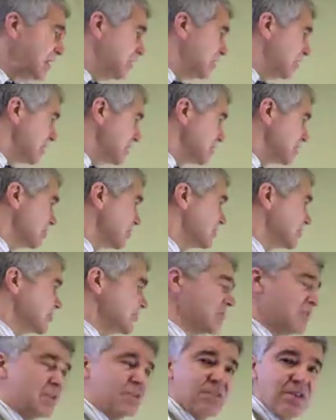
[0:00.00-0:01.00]
Well, let's look at the
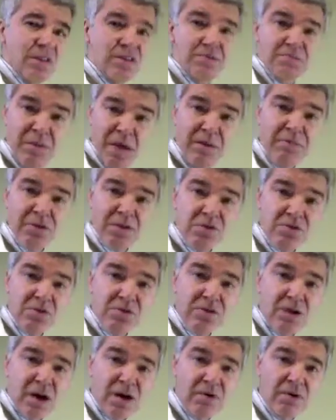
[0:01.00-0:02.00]
TSH. Maybe it's your
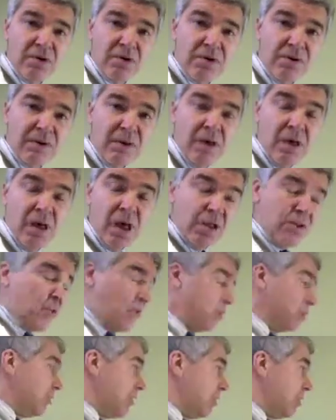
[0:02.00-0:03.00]
thyroid. And
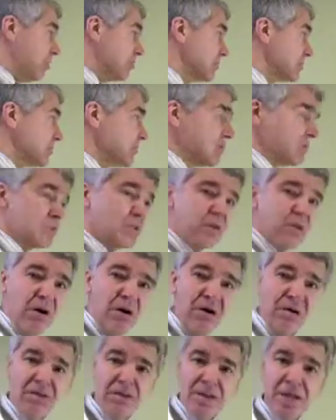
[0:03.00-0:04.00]
lo and behold, the TSH,
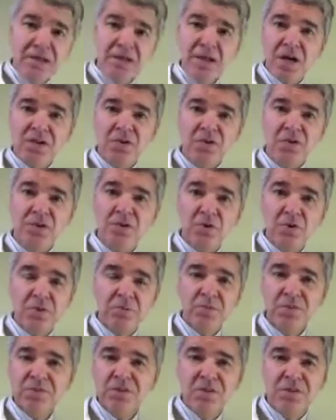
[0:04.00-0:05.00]
oh, that's actually
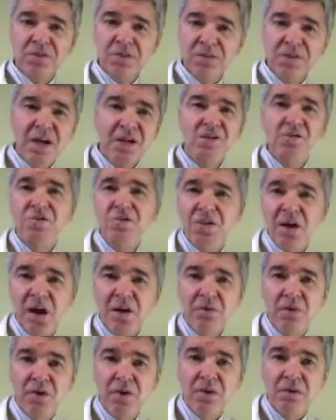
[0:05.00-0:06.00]
normal, so it's not your
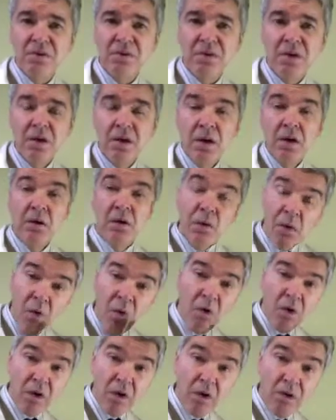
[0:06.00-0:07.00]
thyroid.
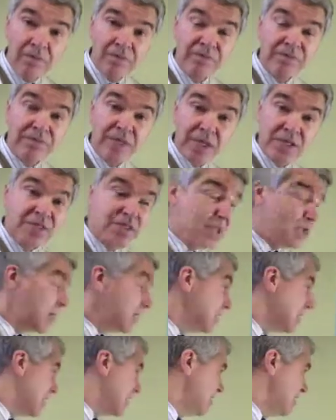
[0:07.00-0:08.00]
Or they
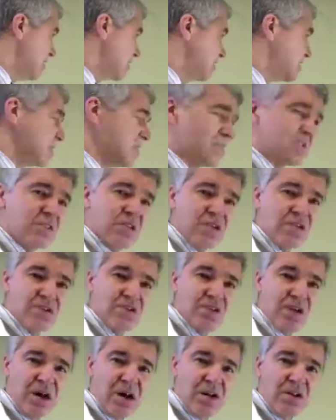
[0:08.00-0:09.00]
say, oh, your TSH is
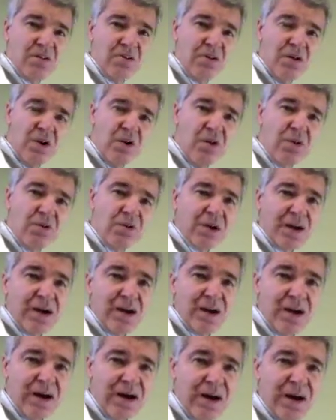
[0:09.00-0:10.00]
kind of low or kind
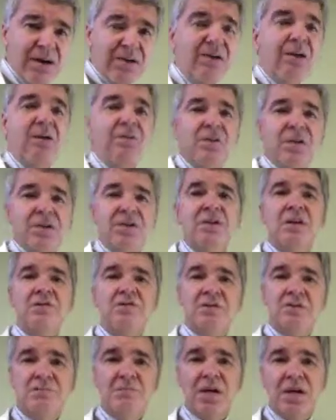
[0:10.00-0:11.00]
of high, we need to give you
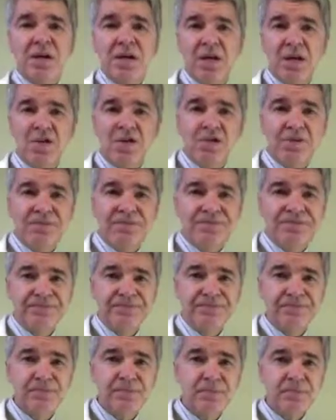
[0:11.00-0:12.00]
some medication.
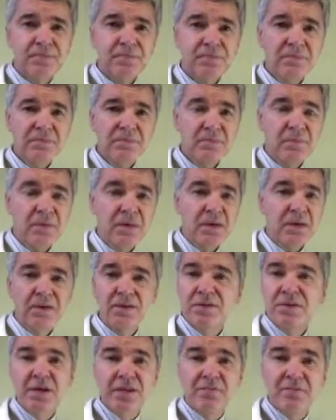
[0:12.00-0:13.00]
You
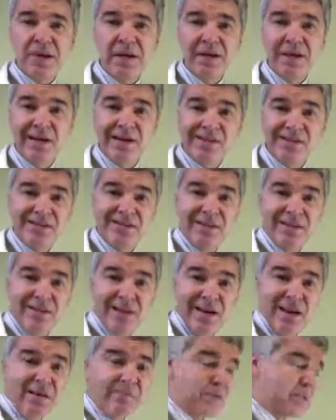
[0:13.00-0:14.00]
take the medication and nothing
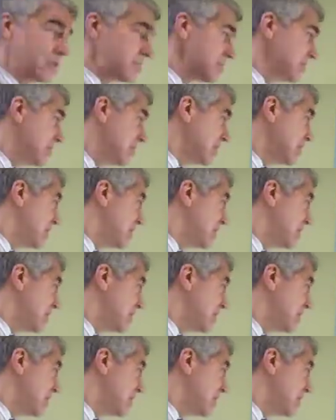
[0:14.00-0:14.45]
happens.